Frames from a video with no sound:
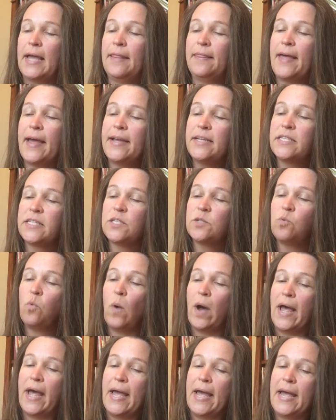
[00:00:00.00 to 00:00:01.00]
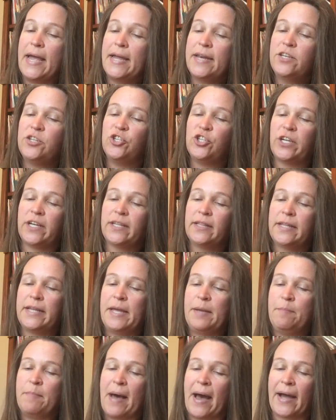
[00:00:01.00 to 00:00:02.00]
They swayed
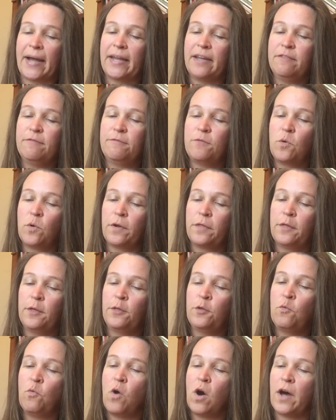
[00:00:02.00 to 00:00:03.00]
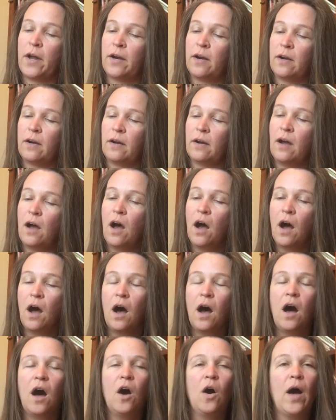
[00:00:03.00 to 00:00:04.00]
gently back and forth in the water.
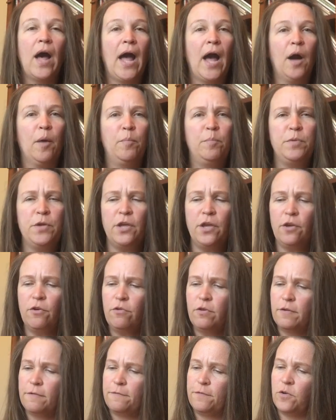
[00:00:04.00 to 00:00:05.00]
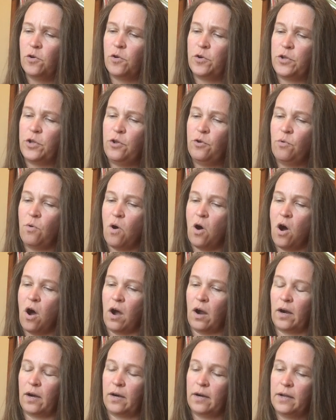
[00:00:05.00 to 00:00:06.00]
How beautiful you
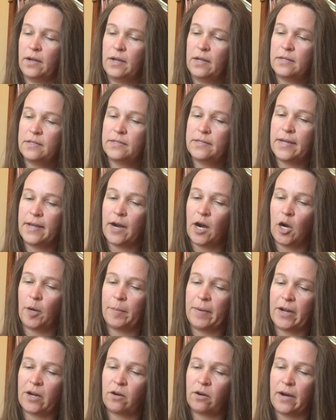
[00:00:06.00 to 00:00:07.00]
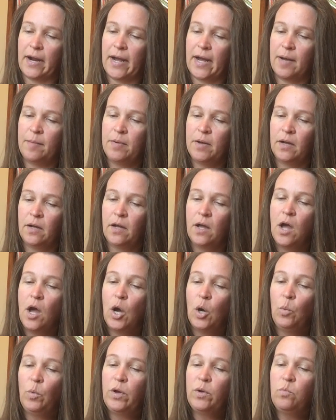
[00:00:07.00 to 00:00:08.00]
are, said Hermit crab.
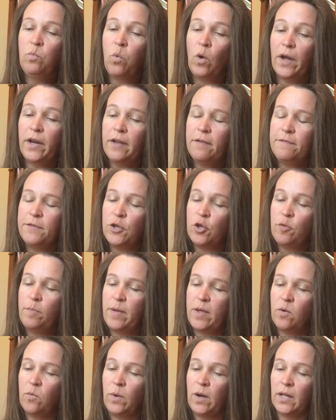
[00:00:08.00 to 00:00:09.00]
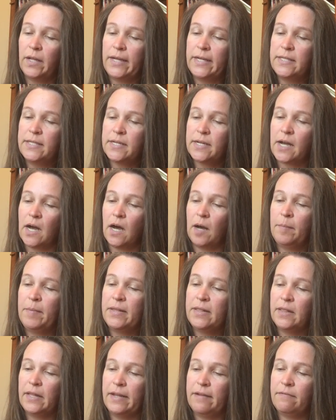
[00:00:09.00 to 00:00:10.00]
Would one of you be willing to come
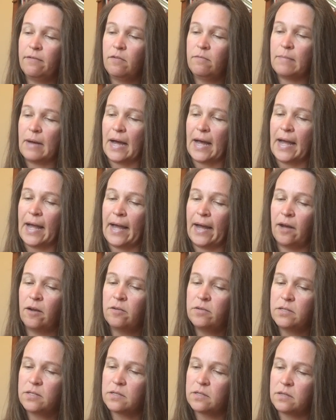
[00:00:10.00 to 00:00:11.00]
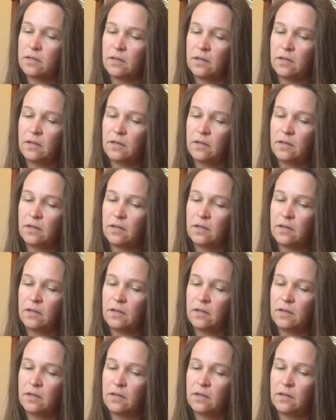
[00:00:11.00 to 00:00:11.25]
and live on my house?